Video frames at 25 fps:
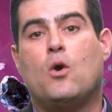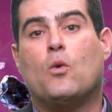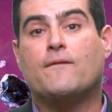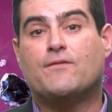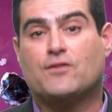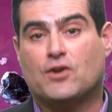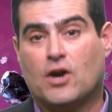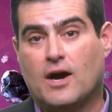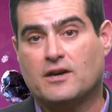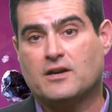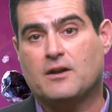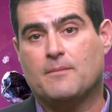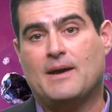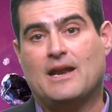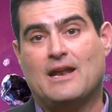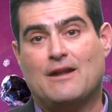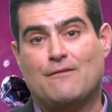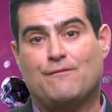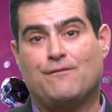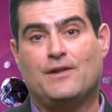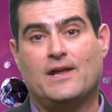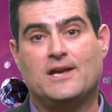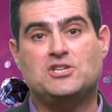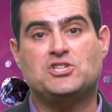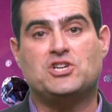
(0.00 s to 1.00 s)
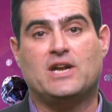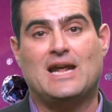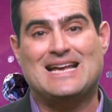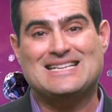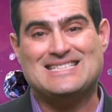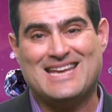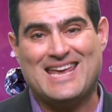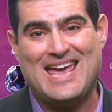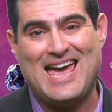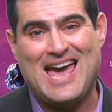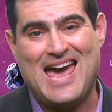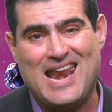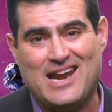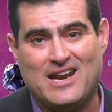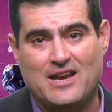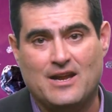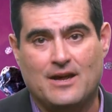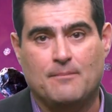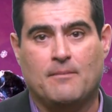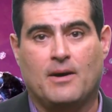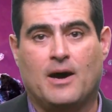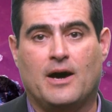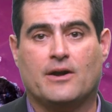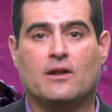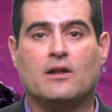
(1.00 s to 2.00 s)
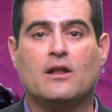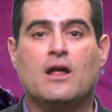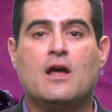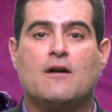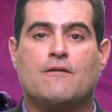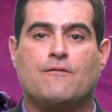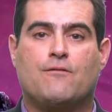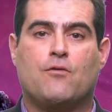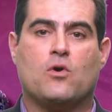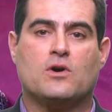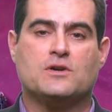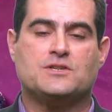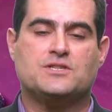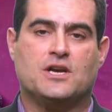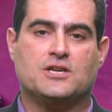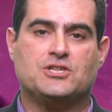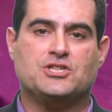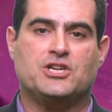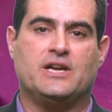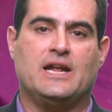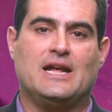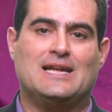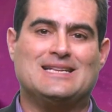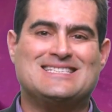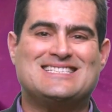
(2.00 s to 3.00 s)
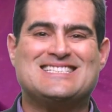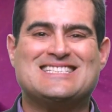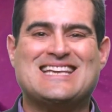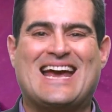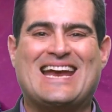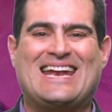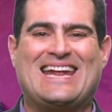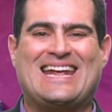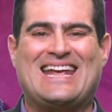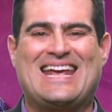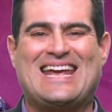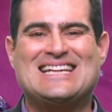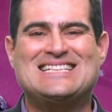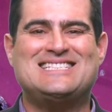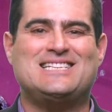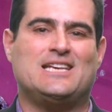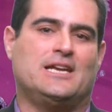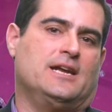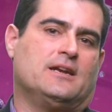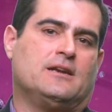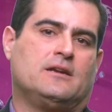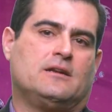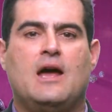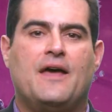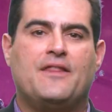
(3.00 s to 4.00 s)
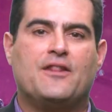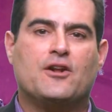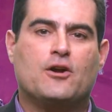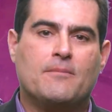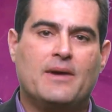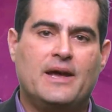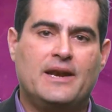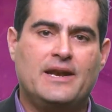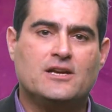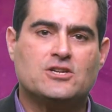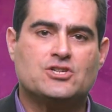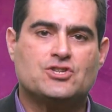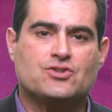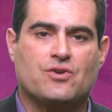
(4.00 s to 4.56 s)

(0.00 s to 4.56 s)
We've talked about inflation as a candidate model for such an inciting incident, and there are many